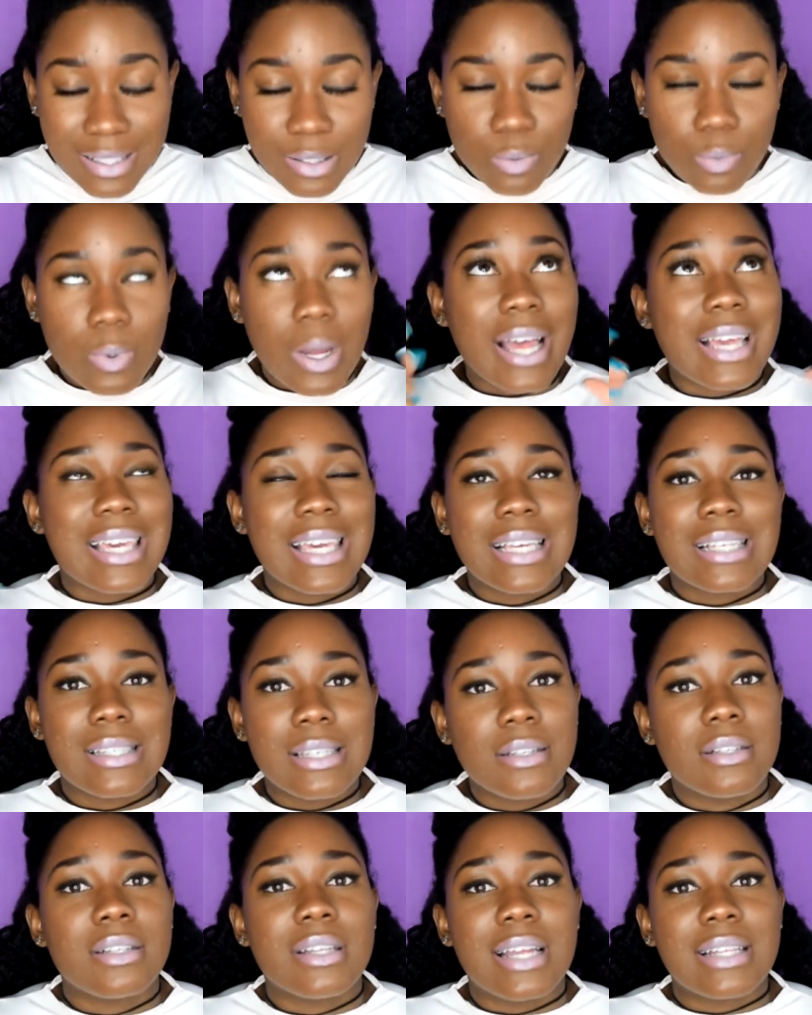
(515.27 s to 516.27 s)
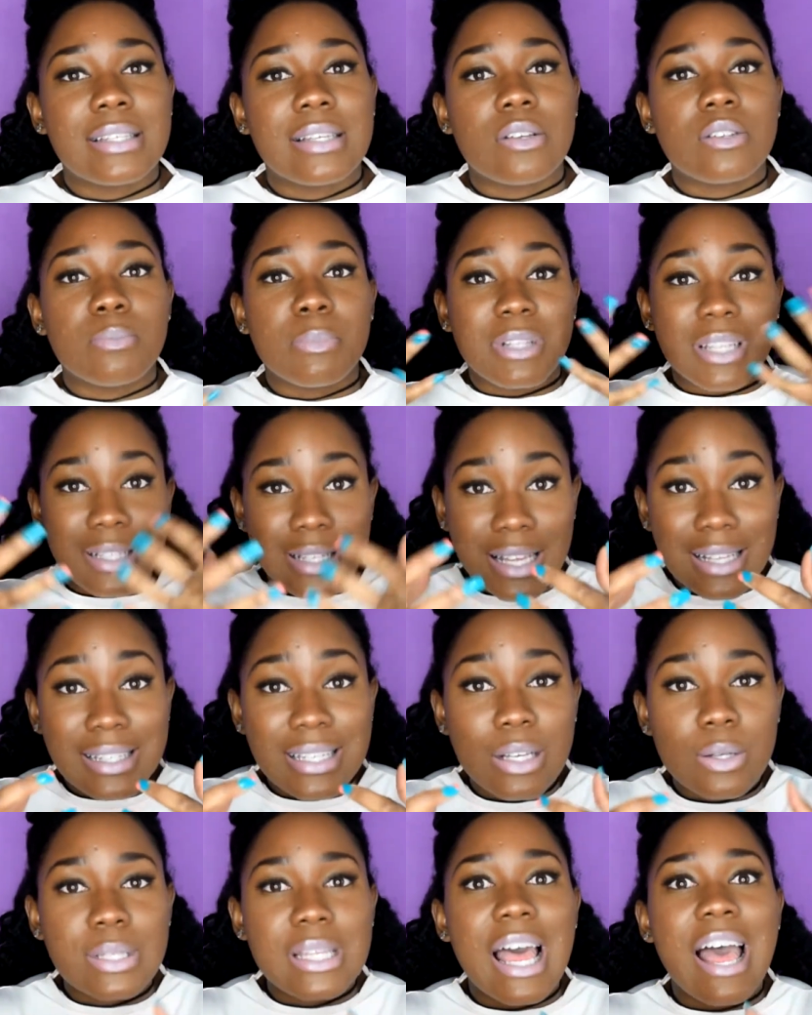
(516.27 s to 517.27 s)
well, I can't see the dead cells, but the dead
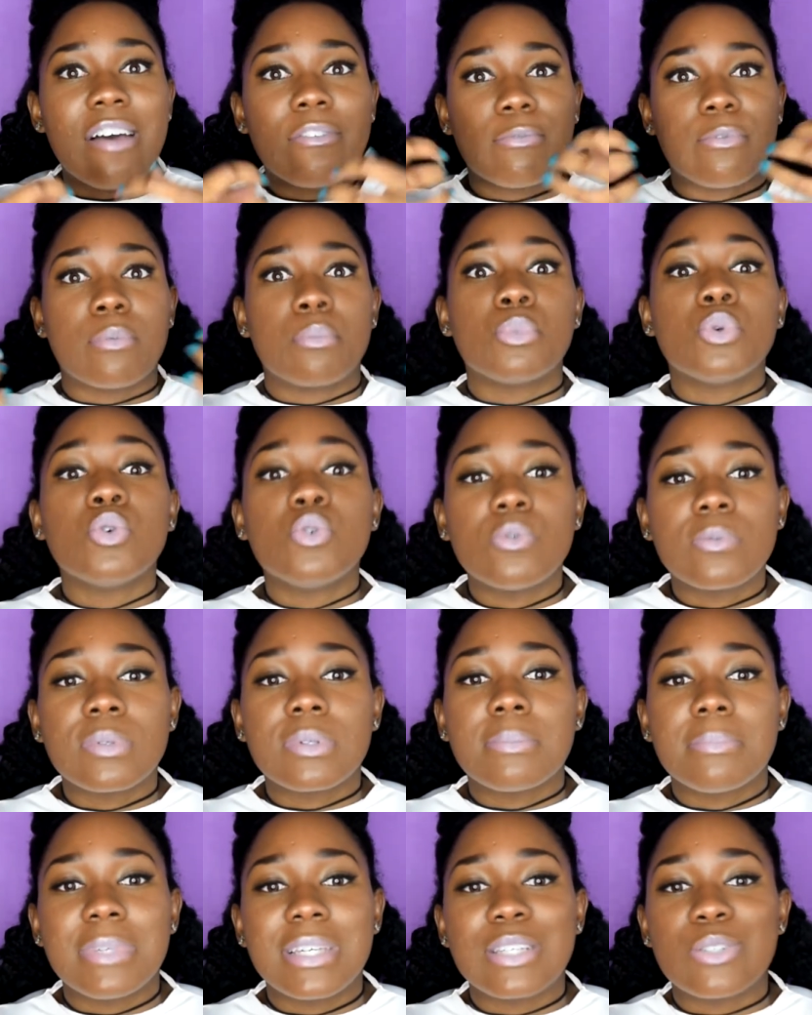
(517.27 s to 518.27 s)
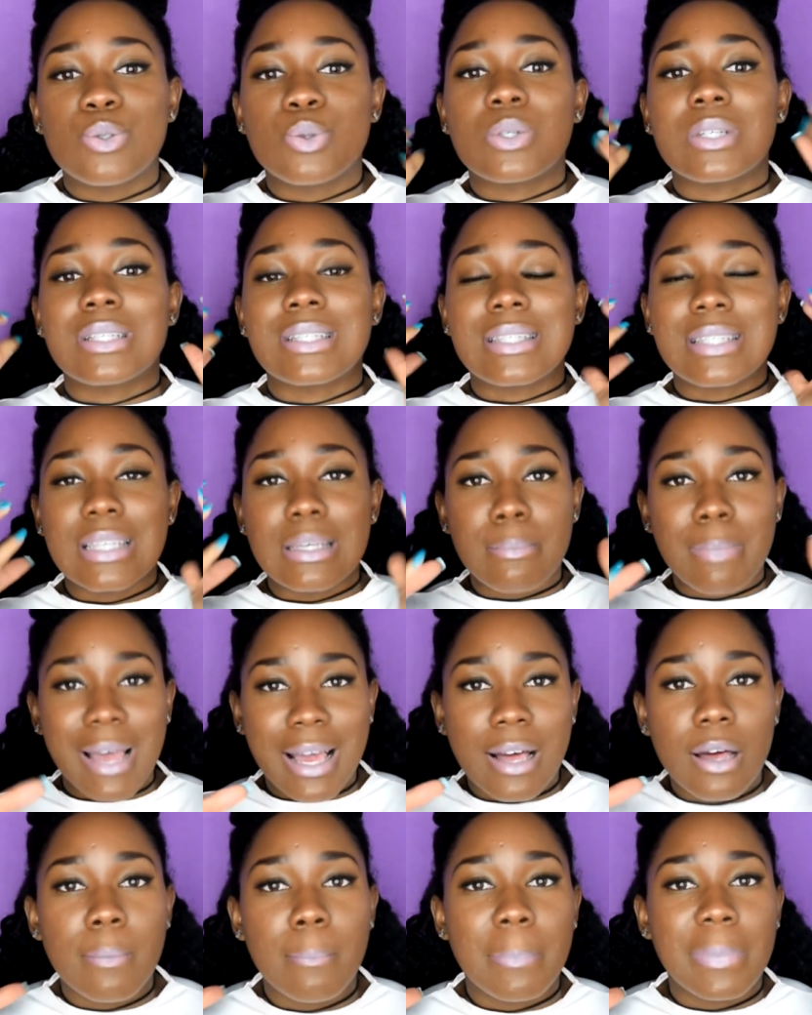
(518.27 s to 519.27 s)
cells have removed because you can see my
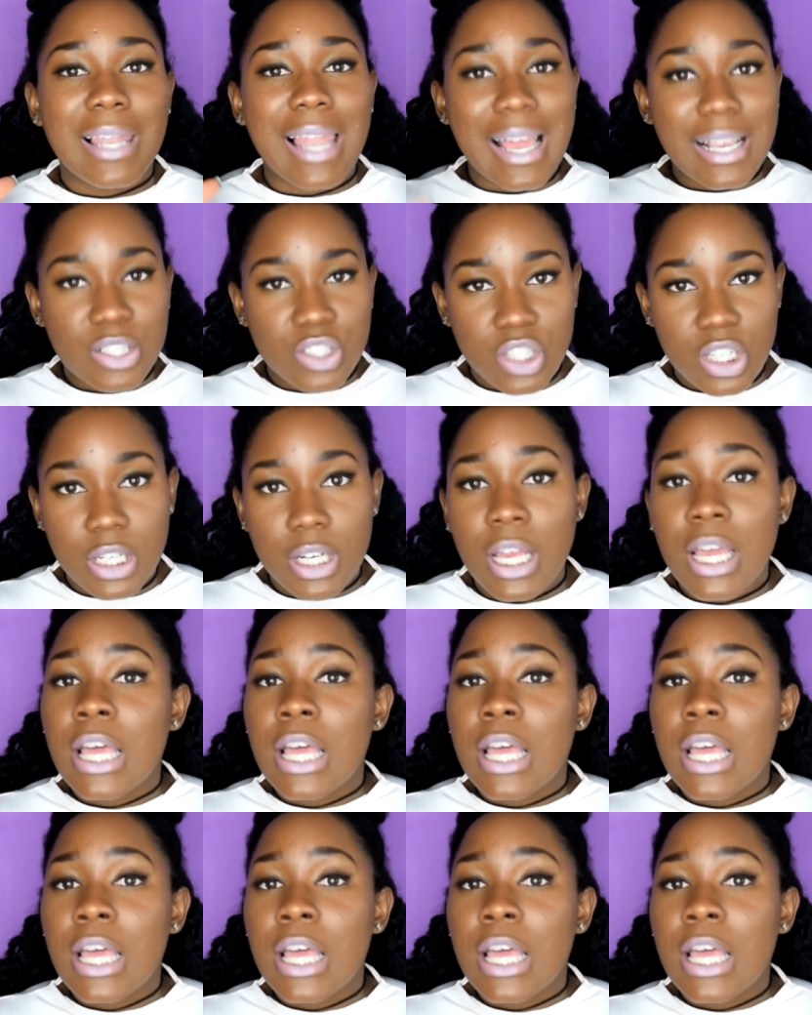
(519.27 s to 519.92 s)
complexion.